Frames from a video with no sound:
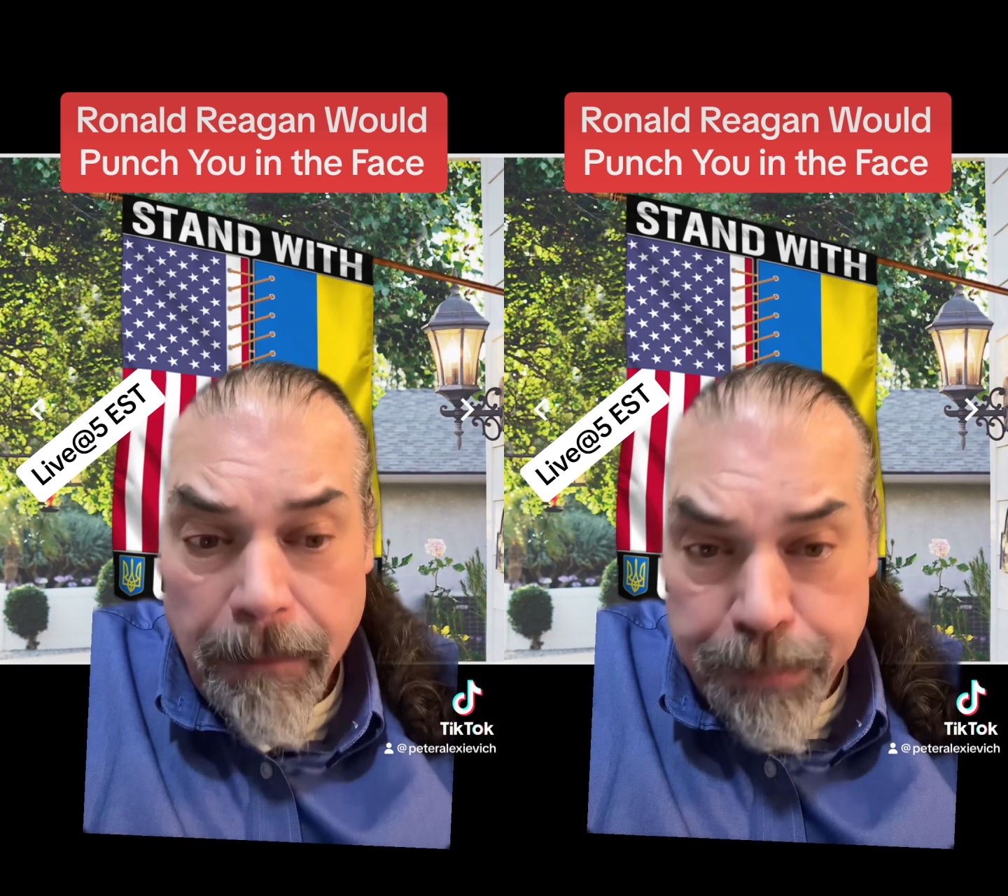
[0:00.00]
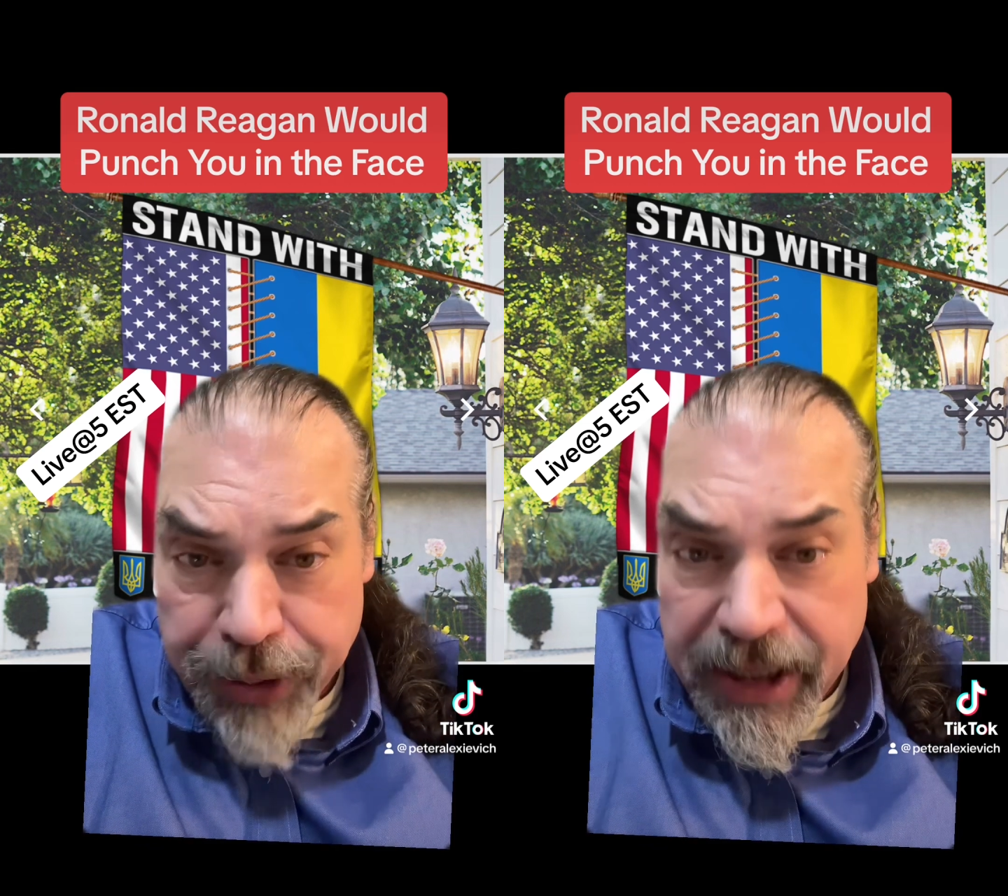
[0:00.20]

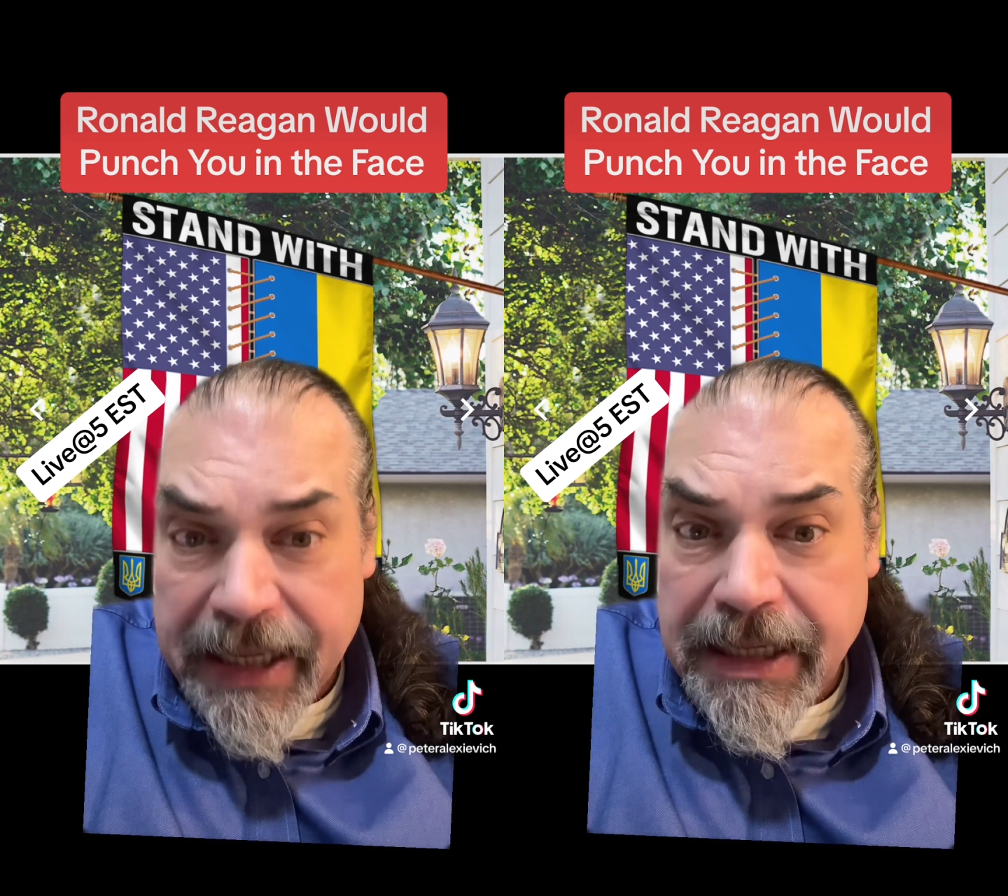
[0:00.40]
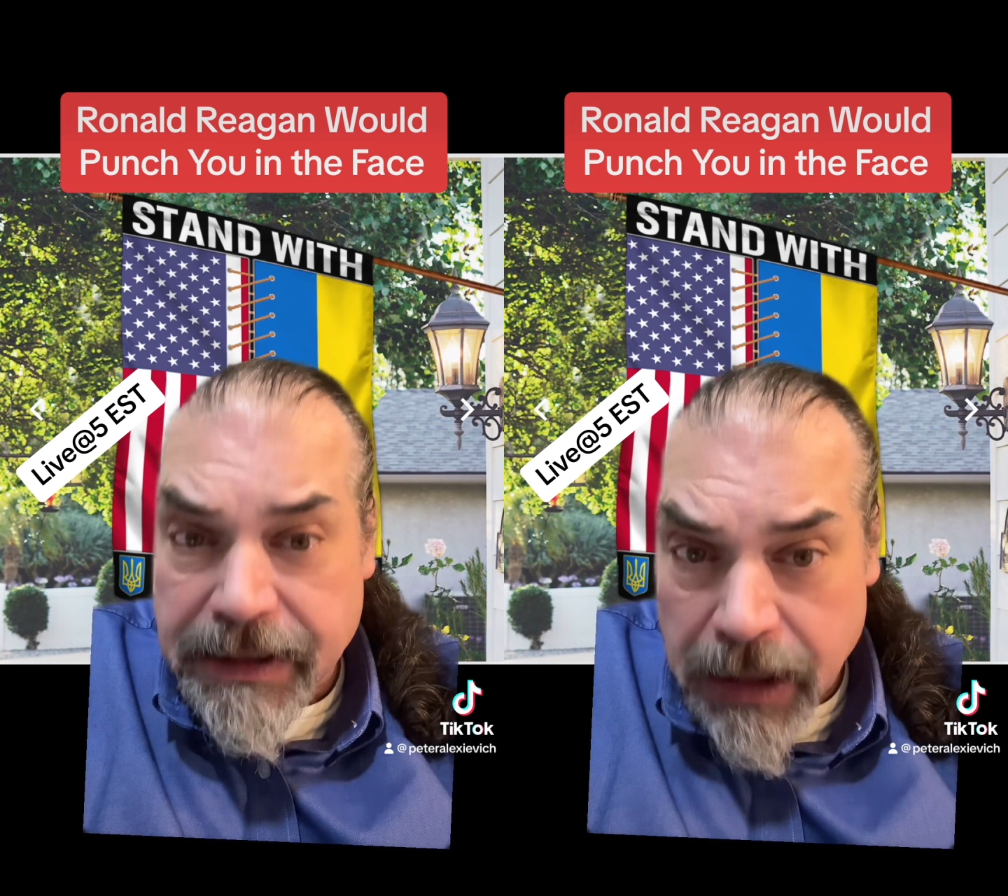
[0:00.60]

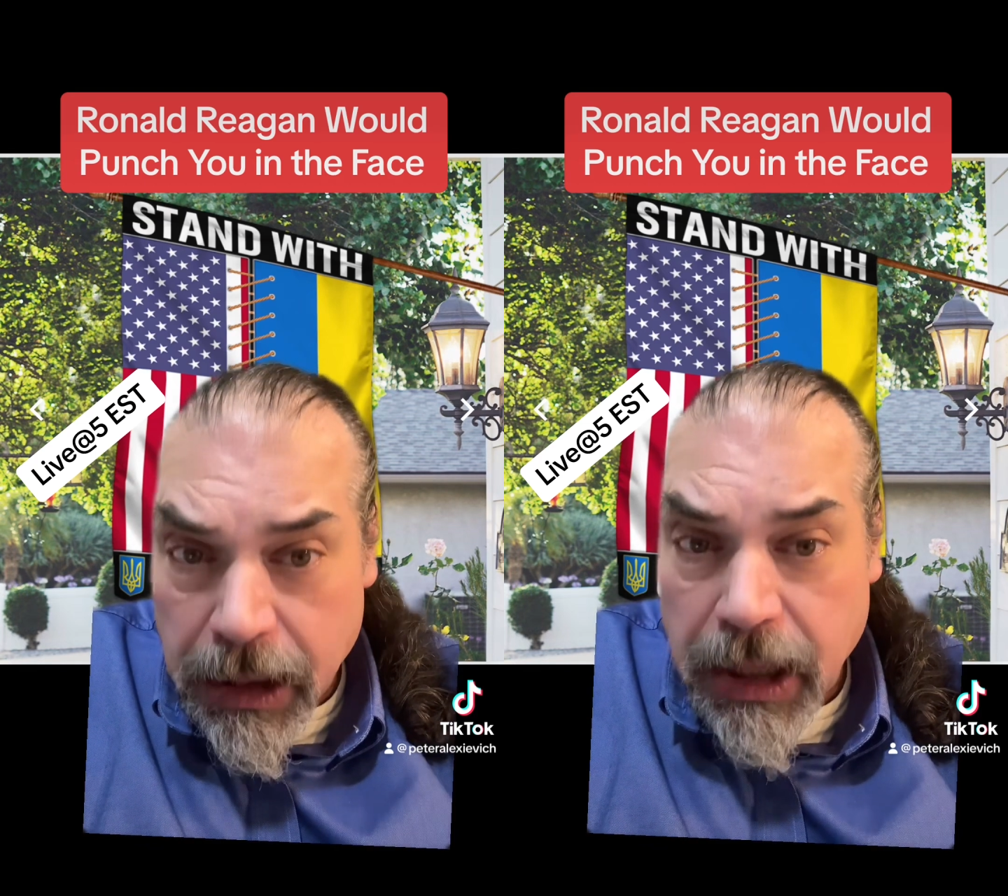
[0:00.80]
Please